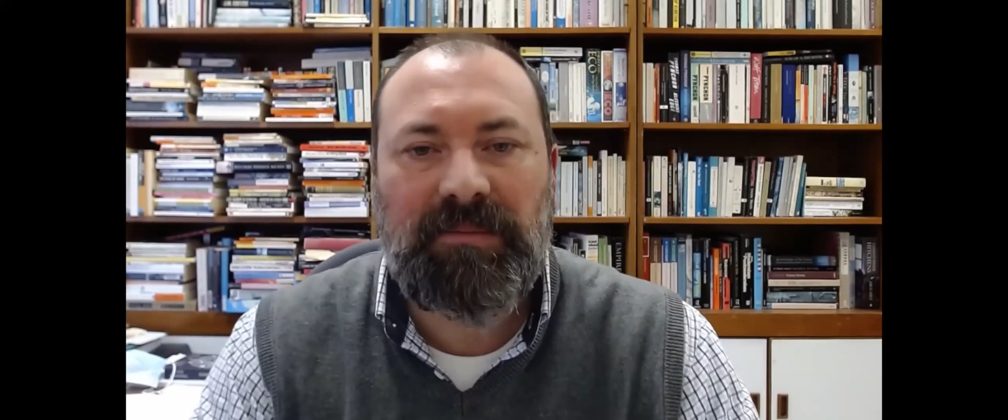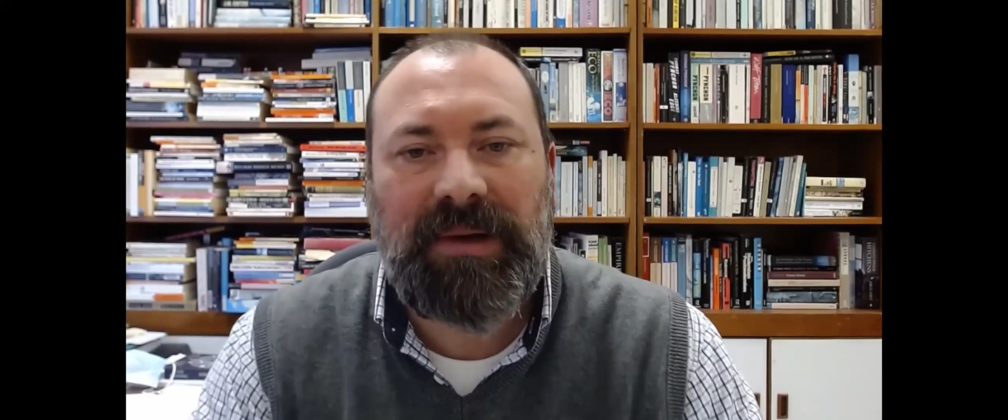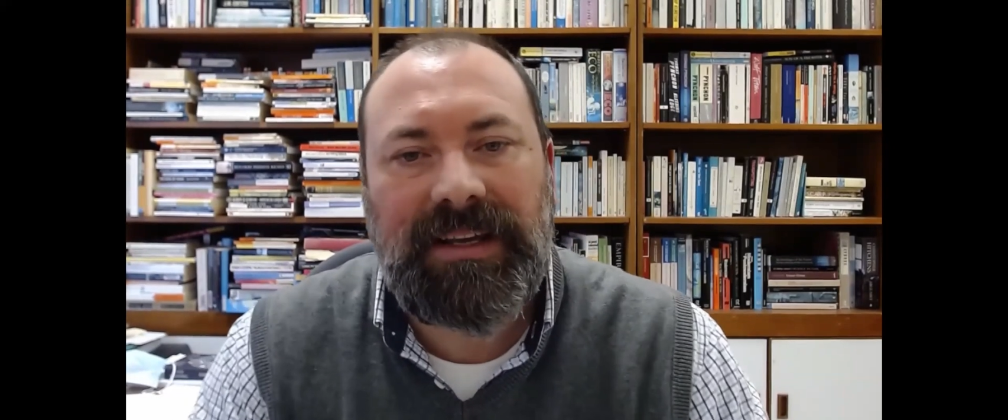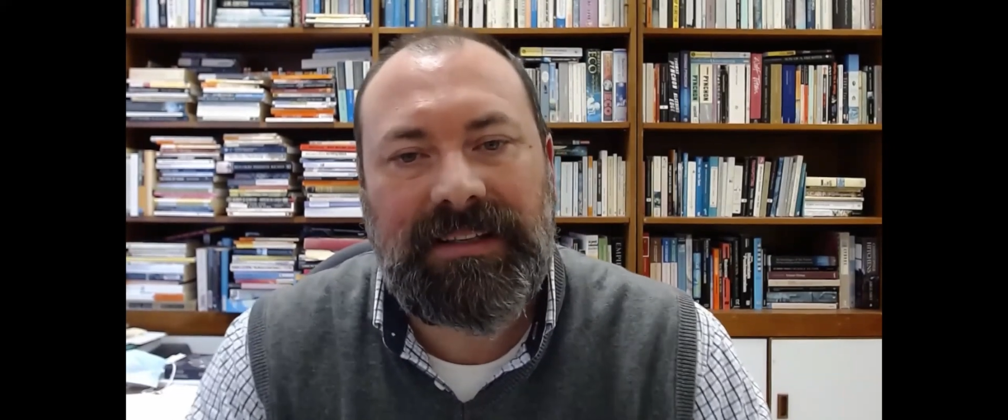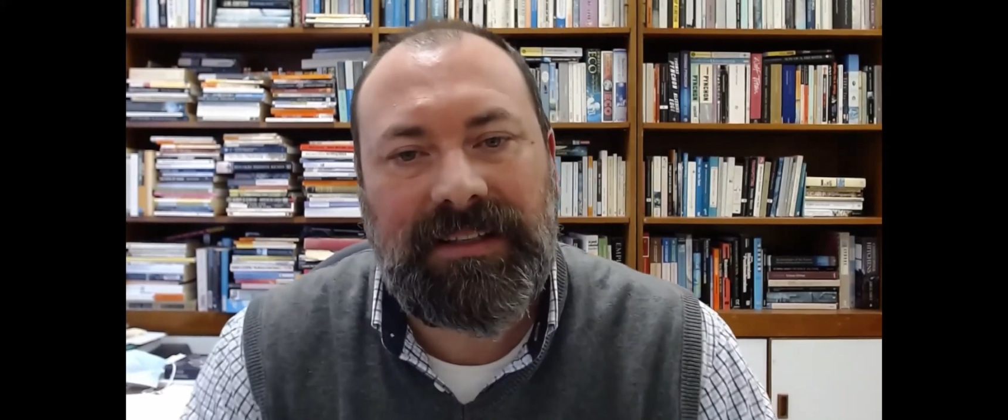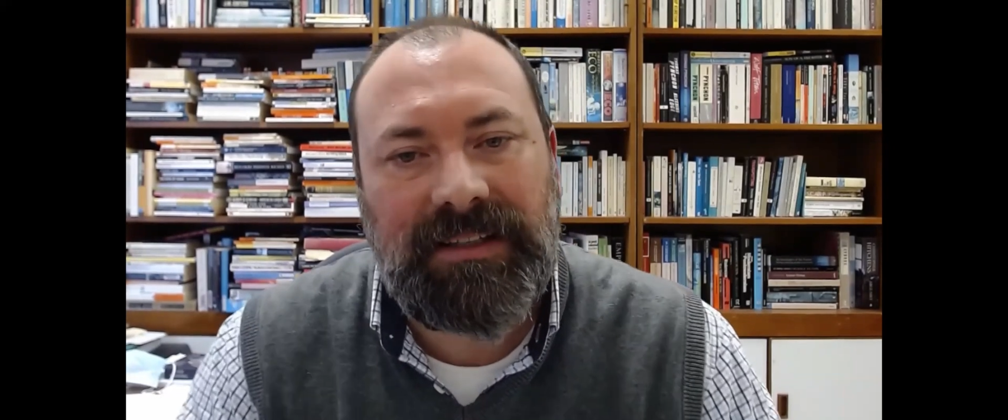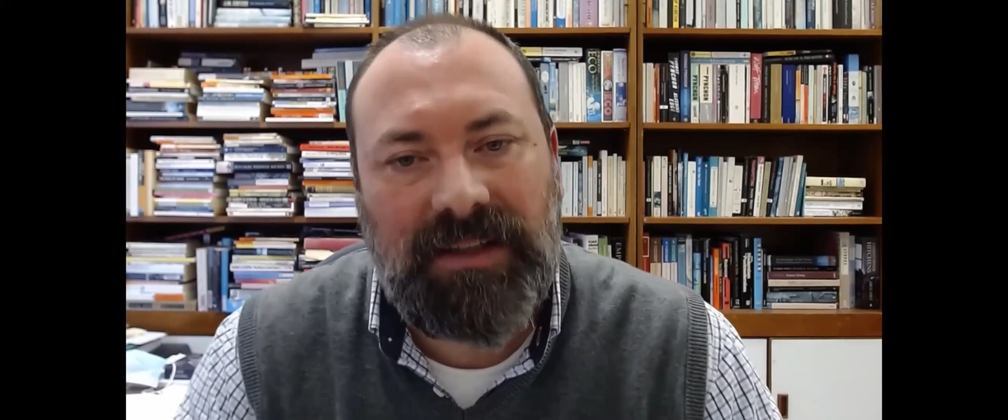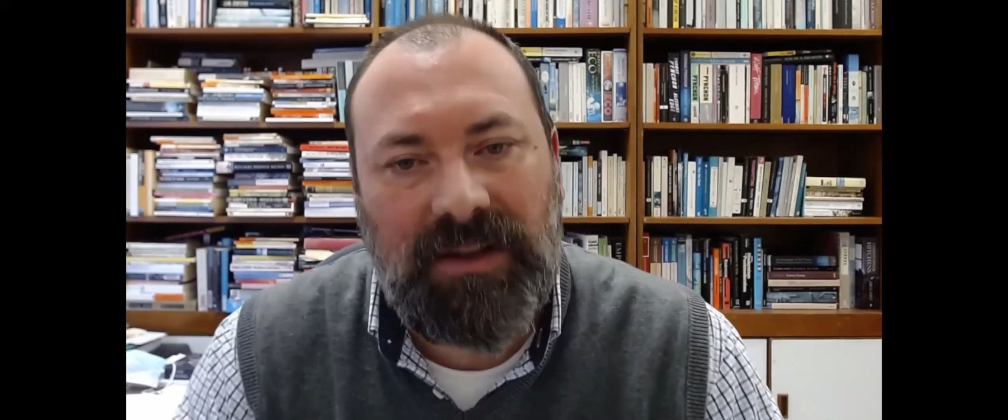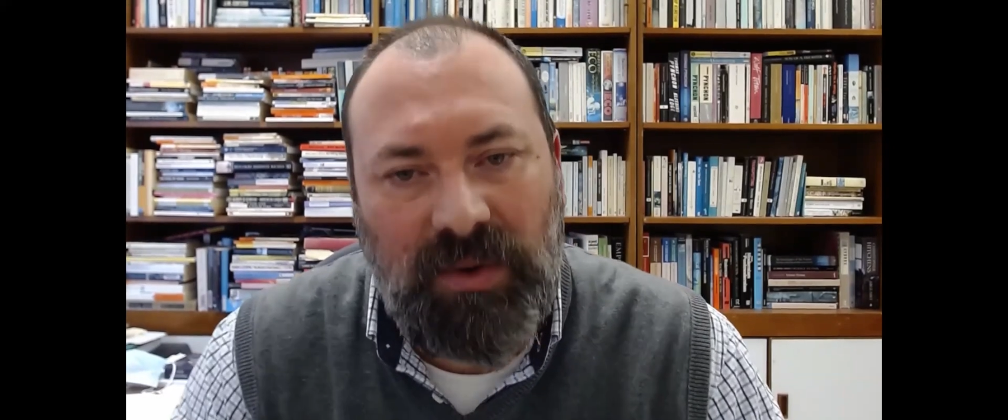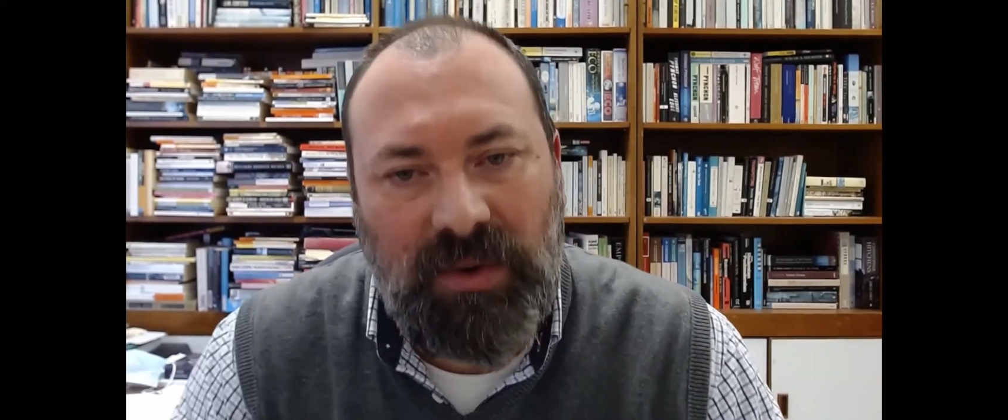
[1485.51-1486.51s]
between
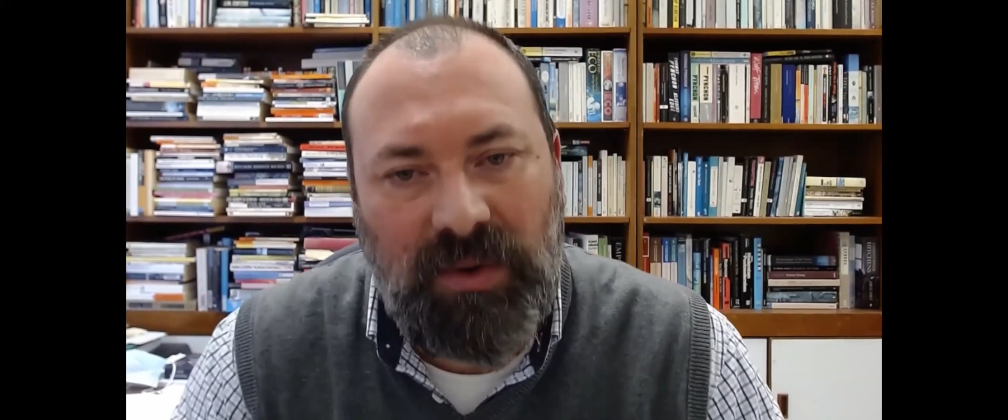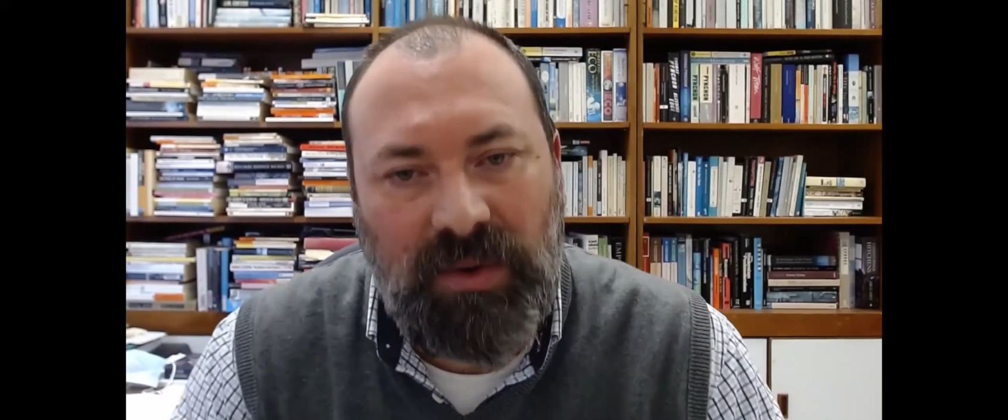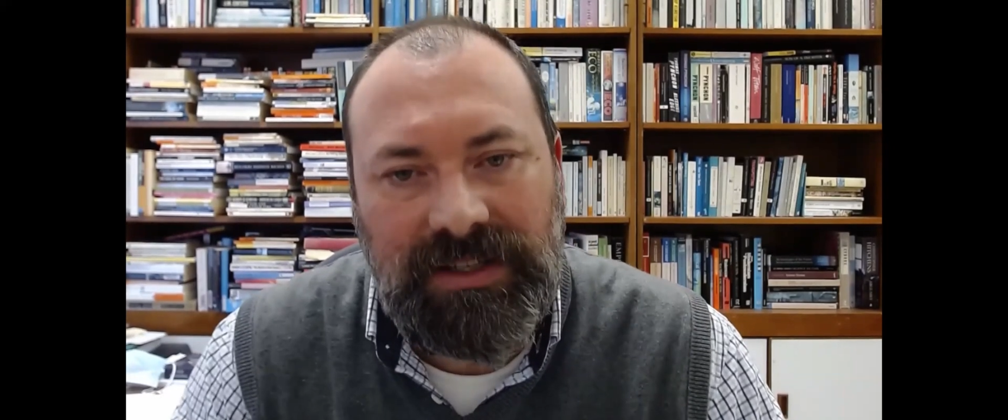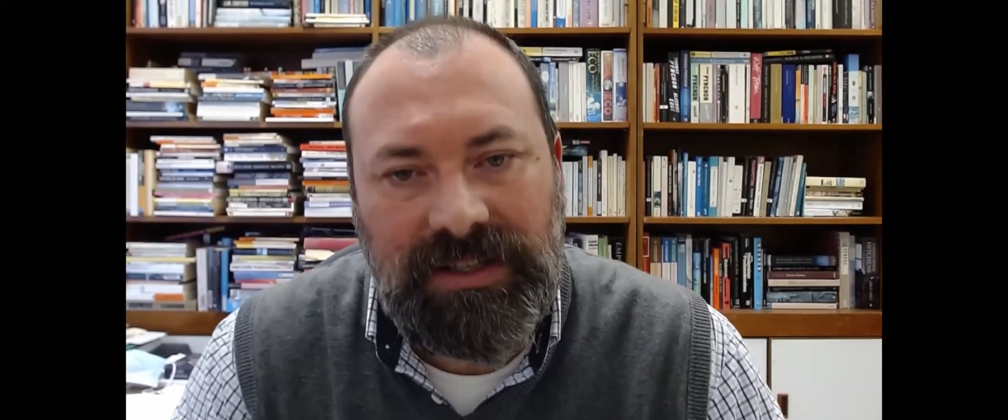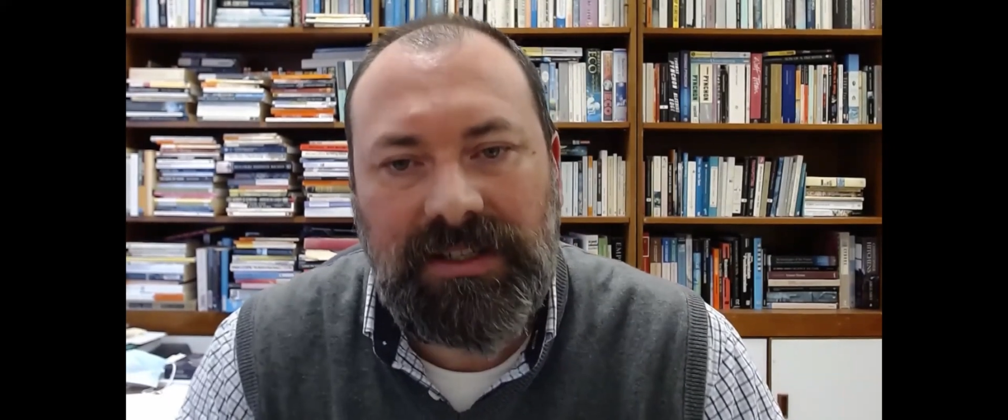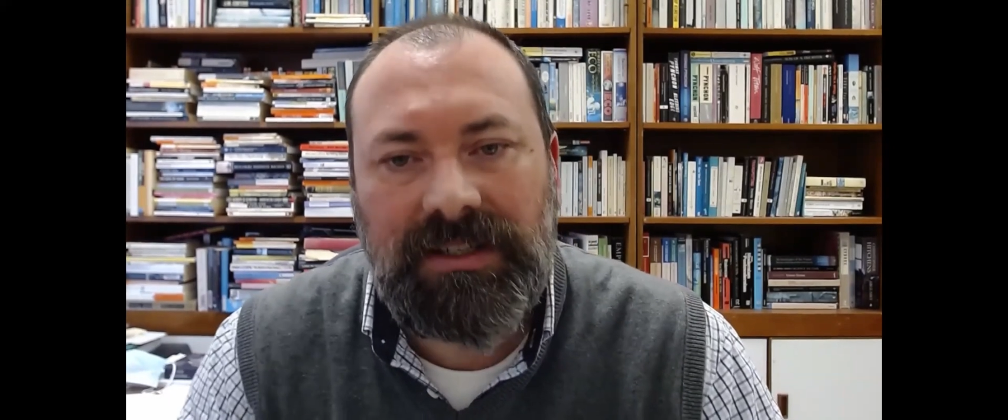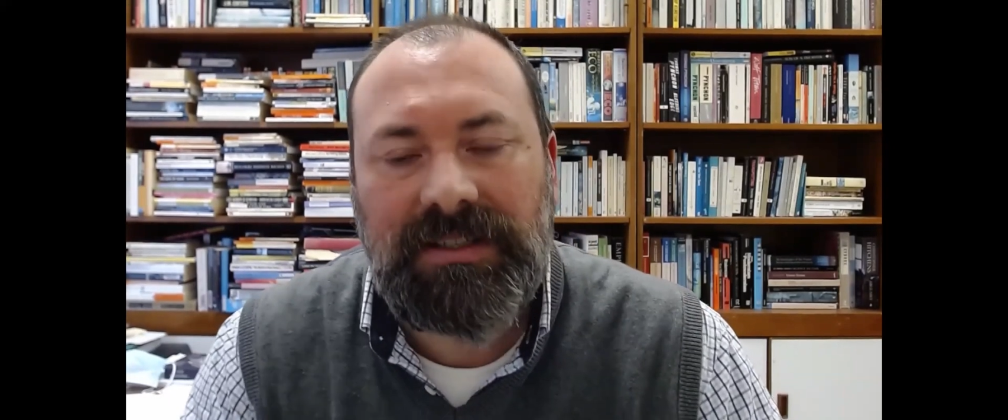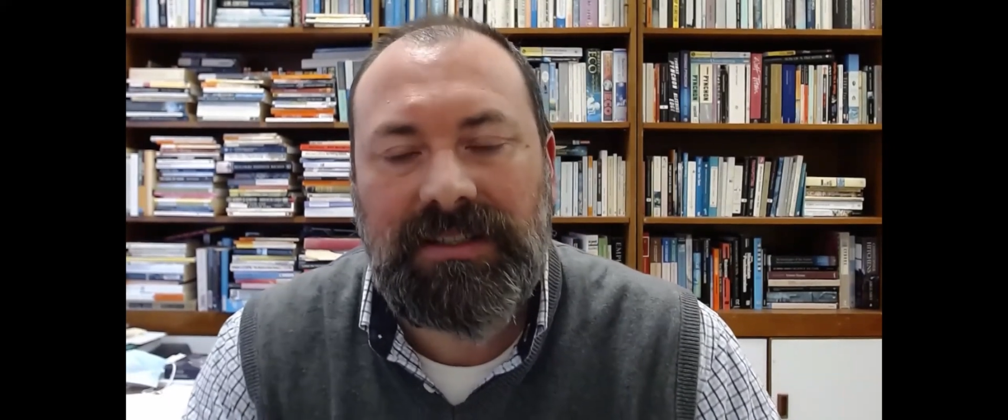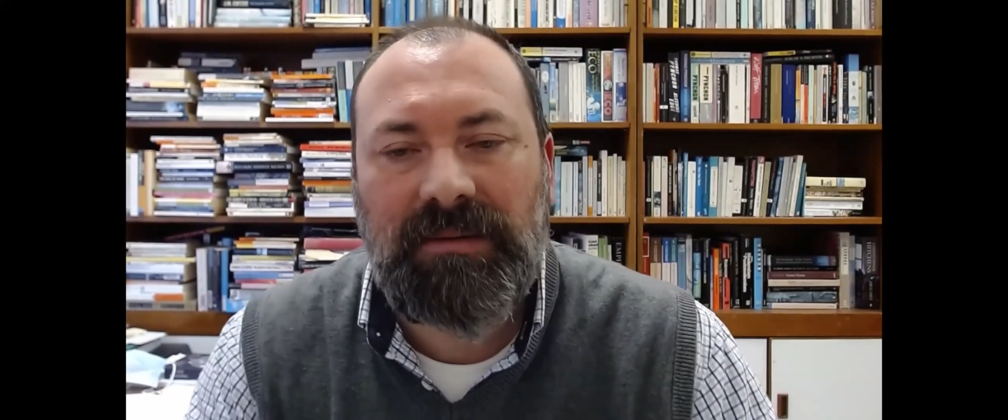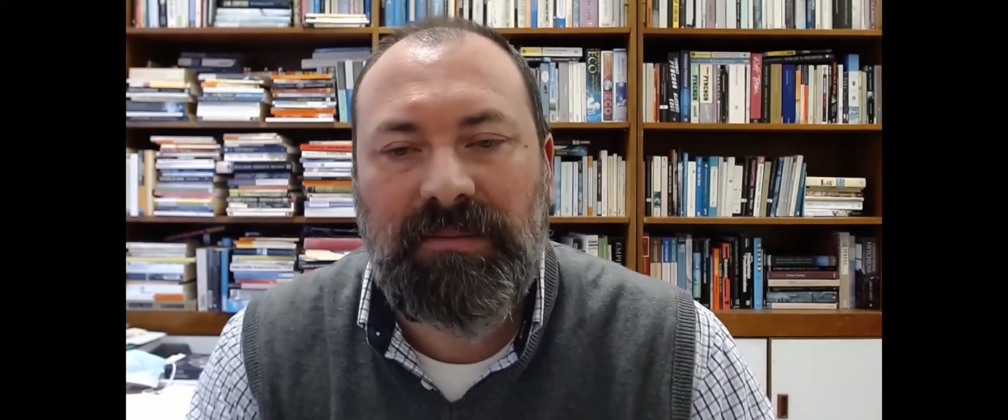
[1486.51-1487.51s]
national literatures.